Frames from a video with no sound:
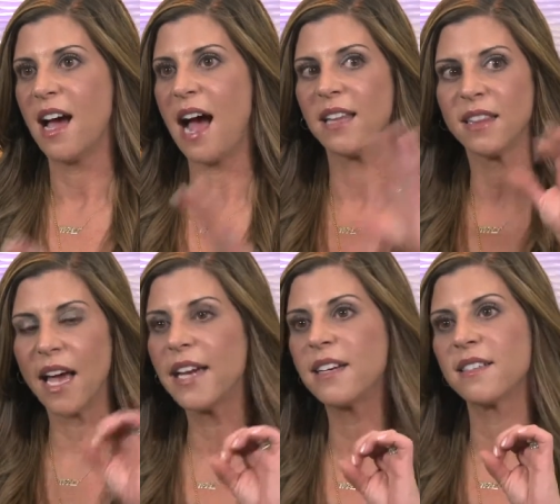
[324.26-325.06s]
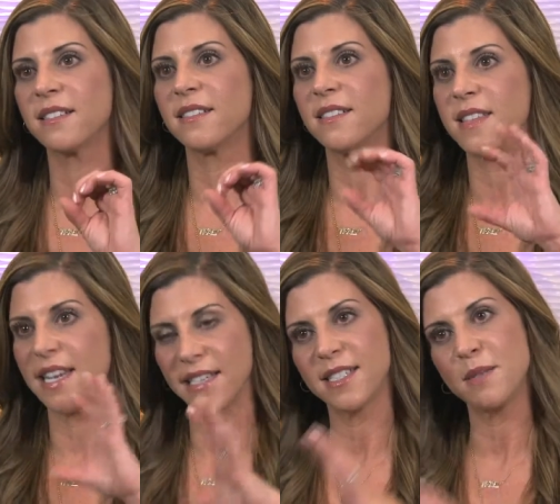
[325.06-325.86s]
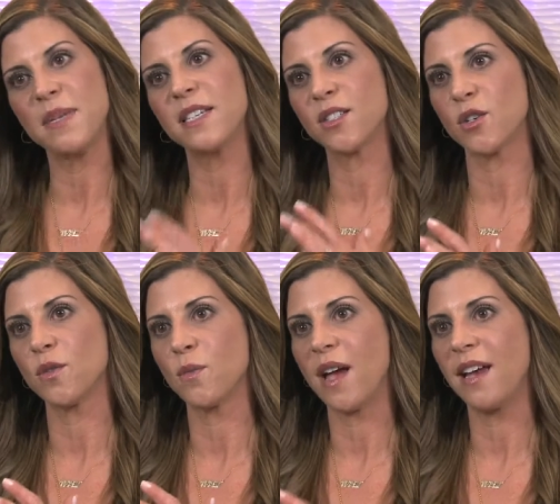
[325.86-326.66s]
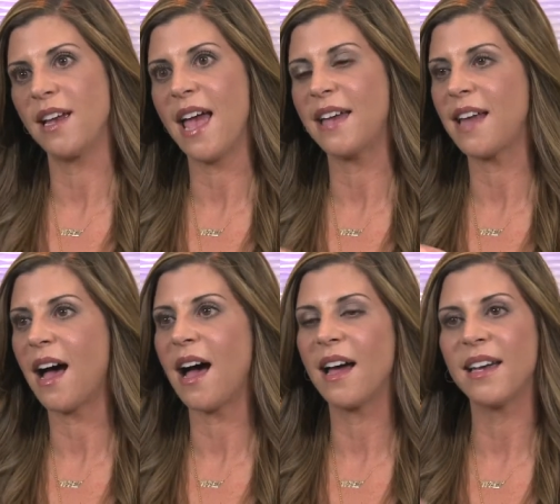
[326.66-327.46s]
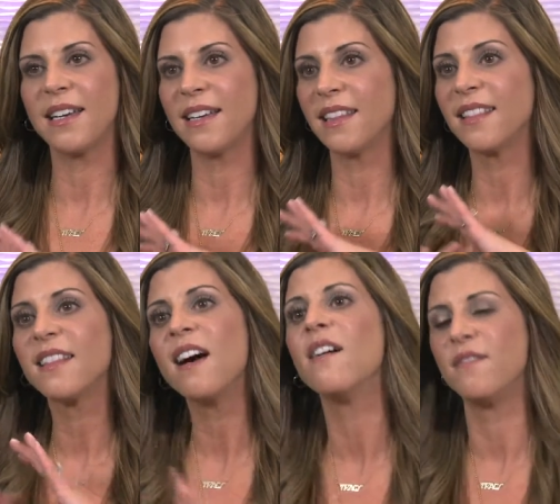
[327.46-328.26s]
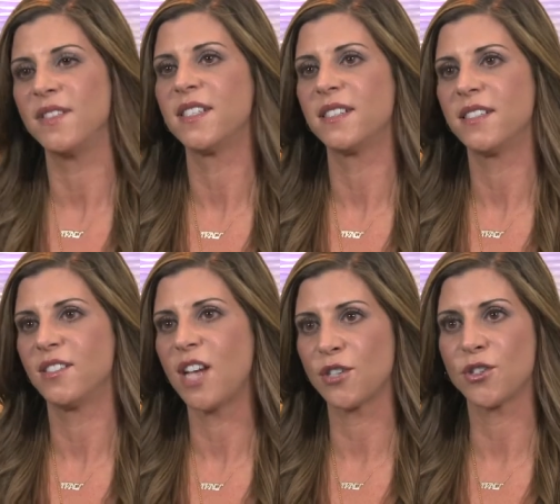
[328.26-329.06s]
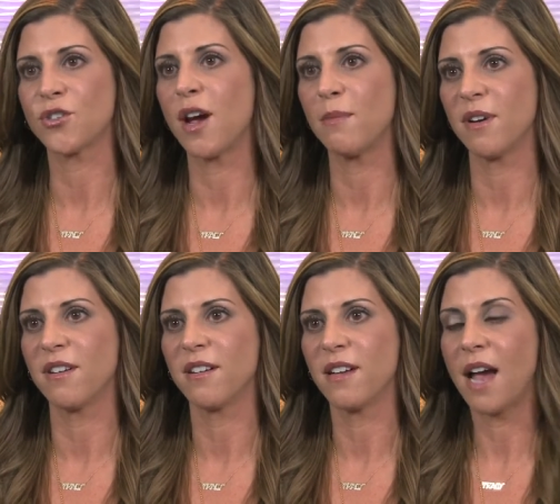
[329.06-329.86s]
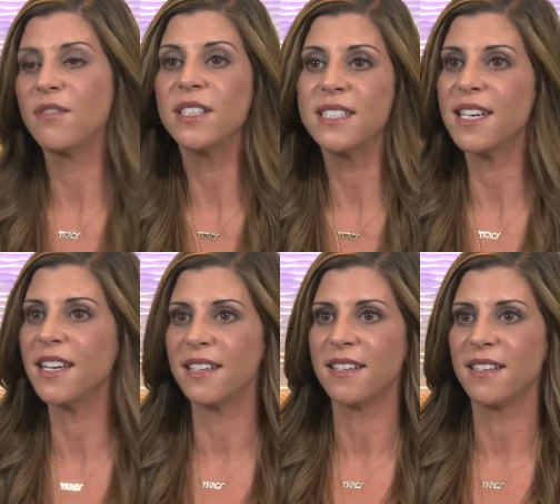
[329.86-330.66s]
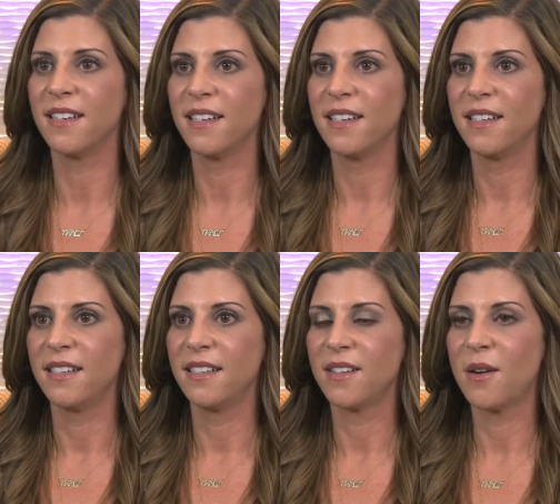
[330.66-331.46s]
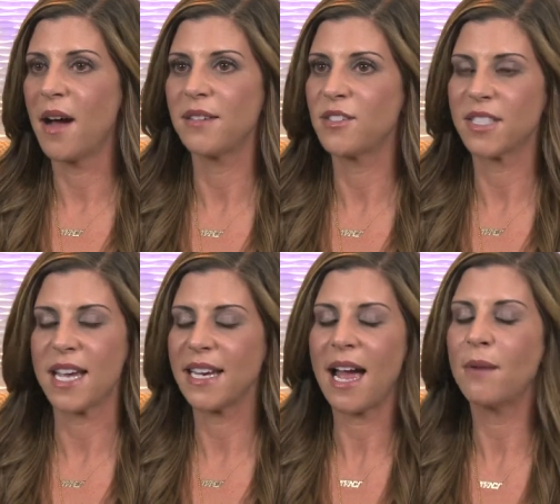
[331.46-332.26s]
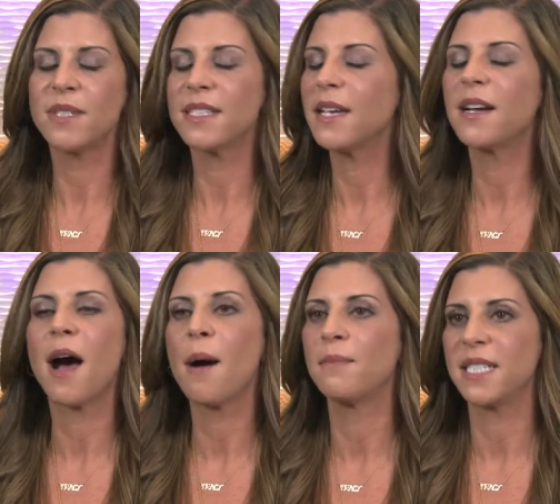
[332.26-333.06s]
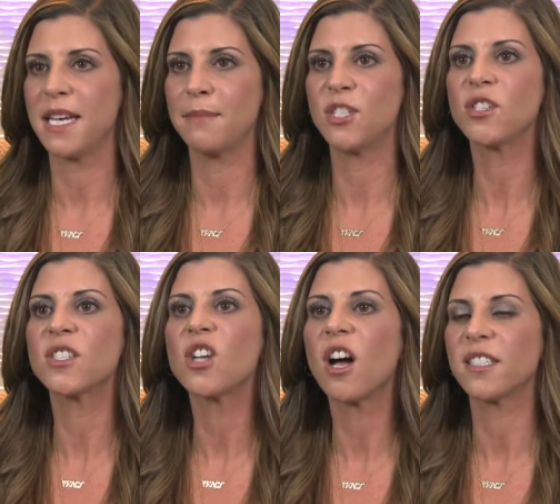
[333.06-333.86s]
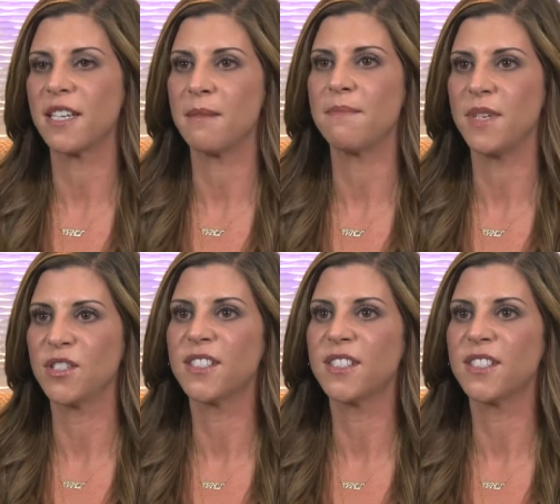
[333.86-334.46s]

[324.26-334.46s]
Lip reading: I like things to be a certain way, and I loved Dr. Schreiber. I really did. You know, I would say come to him and just talk to him. You'll